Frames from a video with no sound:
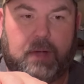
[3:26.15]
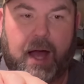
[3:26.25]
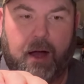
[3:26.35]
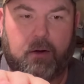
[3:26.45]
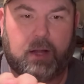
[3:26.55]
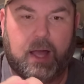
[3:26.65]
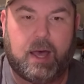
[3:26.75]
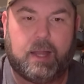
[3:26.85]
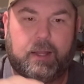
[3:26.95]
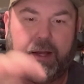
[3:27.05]
IR
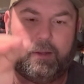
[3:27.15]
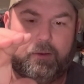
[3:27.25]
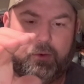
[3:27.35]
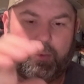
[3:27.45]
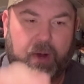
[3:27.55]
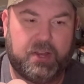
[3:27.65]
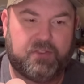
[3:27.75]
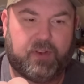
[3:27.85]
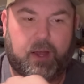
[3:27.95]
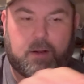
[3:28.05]
light and your range
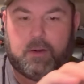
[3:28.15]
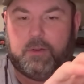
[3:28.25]
finder,